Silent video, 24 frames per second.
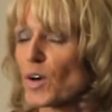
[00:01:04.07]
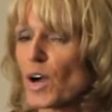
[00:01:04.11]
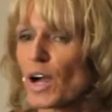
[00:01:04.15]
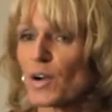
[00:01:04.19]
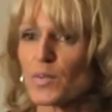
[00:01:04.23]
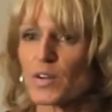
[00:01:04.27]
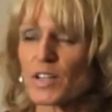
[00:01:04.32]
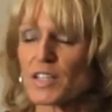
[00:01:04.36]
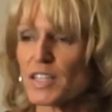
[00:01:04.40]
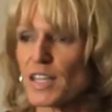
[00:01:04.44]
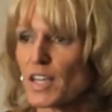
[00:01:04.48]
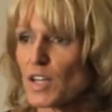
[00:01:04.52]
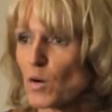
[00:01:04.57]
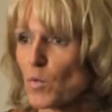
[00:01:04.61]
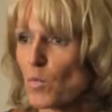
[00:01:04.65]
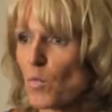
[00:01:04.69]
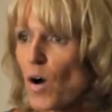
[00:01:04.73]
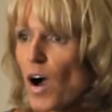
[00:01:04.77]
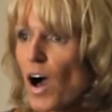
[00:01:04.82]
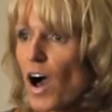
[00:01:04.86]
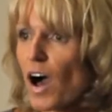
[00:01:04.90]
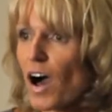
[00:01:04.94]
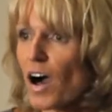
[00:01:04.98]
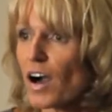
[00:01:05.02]
or I want to take a
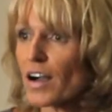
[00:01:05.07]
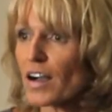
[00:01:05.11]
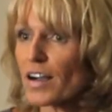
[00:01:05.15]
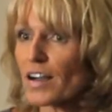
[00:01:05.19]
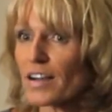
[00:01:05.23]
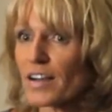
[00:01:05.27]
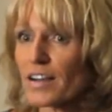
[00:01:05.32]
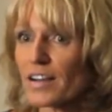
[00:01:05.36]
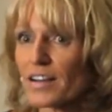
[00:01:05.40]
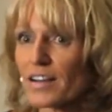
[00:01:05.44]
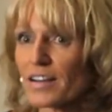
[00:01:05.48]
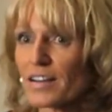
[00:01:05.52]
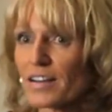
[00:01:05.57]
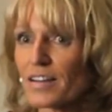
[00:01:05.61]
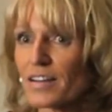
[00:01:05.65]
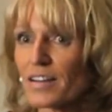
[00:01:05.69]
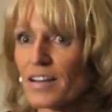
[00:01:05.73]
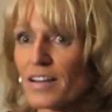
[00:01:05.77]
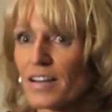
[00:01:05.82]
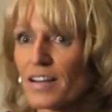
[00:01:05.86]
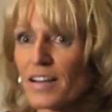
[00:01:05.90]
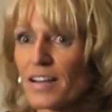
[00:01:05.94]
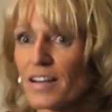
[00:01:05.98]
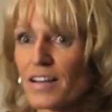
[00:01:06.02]
walk,
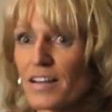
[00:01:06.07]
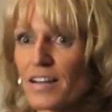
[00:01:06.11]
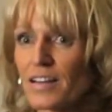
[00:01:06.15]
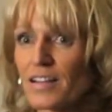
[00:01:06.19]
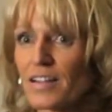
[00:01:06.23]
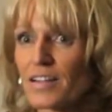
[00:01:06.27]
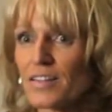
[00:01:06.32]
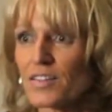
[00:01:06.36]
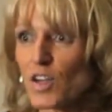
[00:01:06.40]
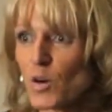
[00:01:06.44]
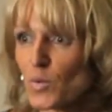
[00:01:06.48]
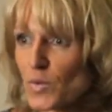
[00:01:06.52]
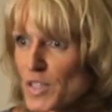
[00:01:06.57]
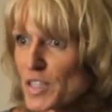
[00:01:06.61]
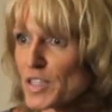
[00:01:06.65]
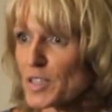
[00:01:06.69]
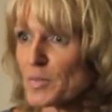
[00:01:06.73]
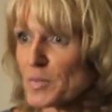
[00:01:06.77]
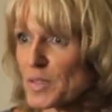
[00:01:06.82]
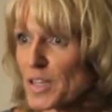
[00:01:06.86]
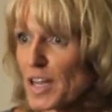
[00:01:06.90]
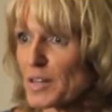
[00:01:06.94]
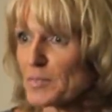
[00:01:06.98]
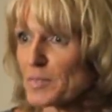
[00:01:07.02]
don't we
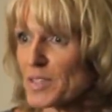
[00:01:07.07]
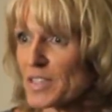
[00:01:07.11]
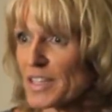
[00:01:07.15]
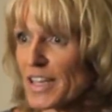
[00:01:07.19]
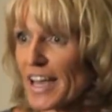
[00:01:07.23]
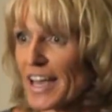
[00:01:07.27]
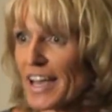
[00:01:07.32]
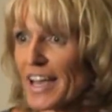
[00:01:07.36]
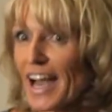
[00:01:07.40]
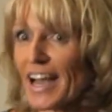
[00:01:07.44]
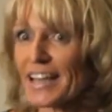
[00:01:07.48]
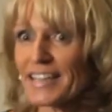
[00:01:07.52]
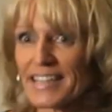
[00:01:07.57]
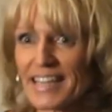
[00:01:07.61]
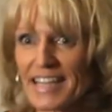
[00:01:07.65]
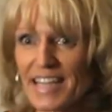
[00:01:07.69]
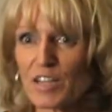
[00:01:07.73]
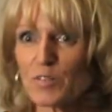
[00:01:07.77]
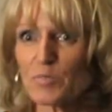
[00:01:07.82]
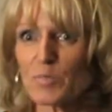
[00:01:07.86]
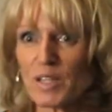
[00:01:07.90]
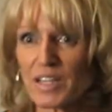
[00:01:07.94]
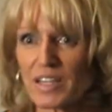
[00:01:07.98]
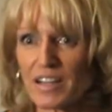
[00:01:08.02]
sometimes say, I
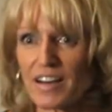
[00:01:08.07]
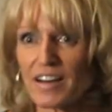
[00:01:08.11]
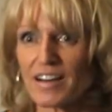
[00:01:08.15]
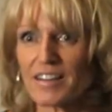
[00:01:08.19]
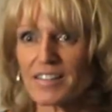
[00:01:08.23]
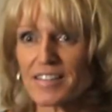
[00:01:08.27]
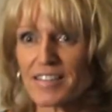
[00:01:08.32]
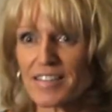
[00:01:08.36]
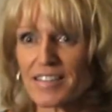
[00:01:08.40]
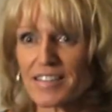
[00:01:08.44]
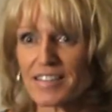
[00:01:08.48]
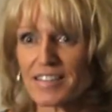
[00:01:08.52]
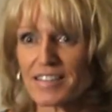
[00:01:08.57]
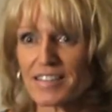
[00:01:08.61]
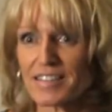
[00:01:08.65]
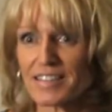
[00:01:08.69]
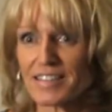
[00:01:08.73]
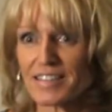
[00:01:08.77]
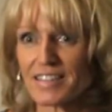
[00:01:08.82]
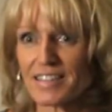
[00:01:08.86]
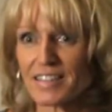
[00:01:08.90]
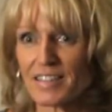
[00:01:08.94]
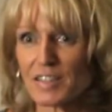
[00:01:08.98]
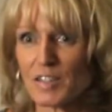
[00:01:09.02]
can't because
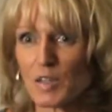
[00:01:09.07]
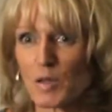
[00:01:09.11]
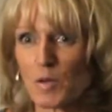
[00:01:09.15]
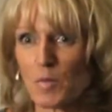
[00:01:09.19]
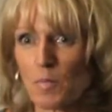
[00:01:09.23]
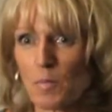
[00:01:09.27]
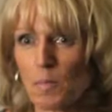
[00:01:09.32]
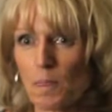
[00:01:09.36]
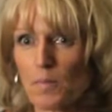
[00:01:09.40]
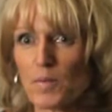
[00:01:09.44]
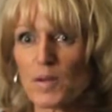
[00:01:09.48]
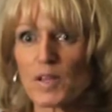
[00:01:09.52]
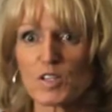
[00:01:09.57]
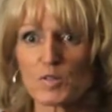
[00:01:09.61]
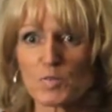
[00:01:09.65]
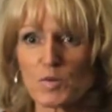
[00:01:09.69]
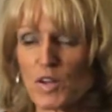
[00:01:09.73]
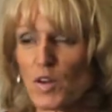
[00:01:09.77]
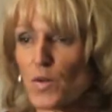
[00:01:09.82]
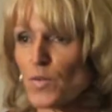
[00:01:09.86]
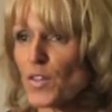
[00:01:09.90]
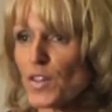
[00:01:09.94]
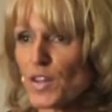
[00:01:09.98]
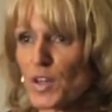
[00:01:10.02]

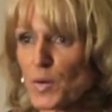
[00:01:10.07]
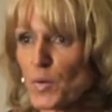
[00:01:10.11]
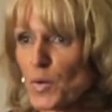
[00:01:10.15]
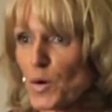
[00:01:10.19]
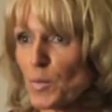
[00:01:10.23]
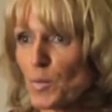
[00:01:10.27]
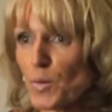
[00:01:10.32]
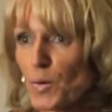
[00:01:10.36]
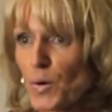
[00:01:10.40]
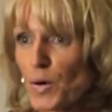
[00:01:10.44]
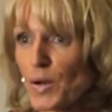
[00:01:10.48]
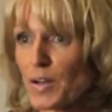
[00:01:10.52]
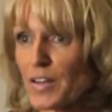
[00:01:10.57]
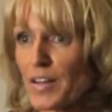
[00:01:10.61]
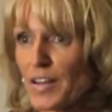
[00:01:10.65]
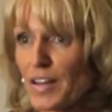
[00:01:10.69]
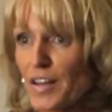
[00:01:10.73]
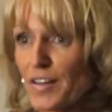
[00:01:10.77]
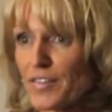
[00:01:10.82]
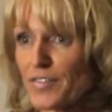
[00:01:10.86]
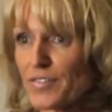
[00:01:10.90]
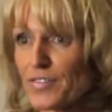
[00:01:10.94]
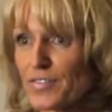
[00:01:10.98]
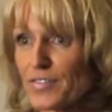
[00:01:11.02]
we don't think we're important
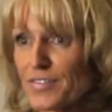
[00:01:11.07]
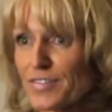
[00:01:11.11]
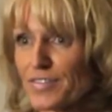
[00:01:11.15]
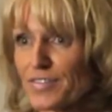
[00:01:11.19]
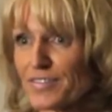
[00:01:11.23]
enough?